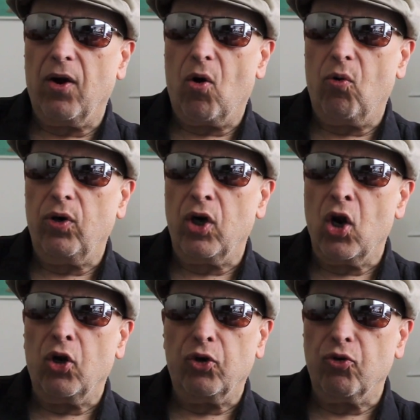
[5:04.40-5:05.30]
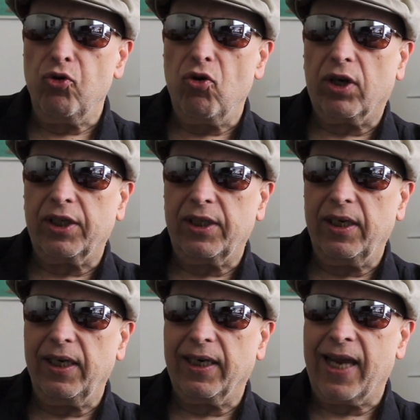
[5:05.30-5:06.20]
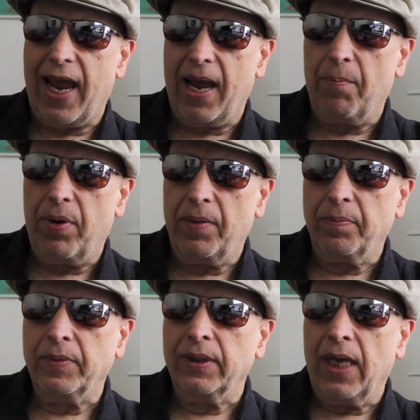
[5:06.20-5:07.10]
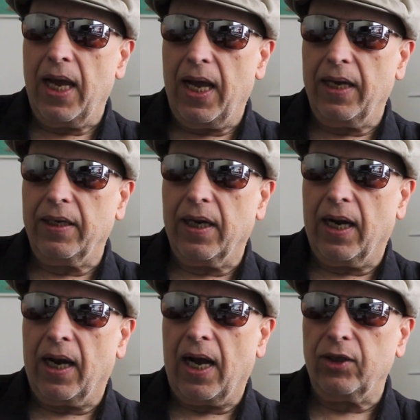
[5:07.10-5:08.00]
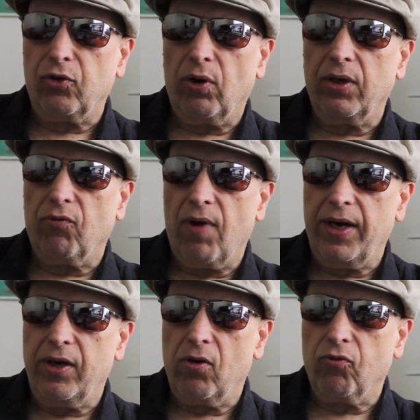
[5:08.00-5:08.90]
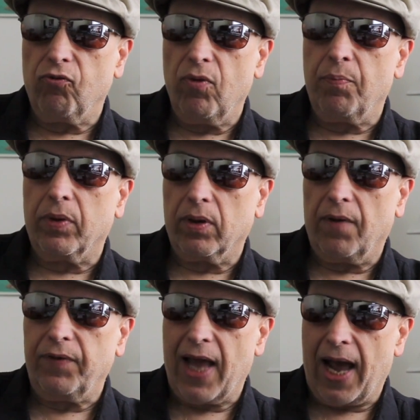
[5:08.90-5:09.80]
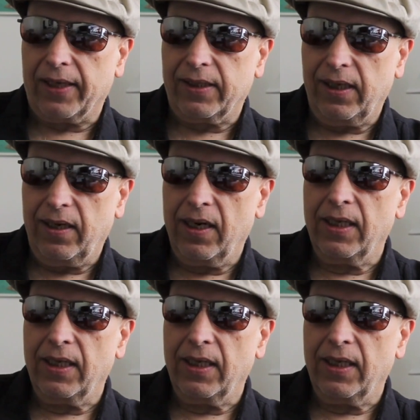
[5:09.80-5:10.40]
own New York City cab, and I joined a radio group, Love Taxi.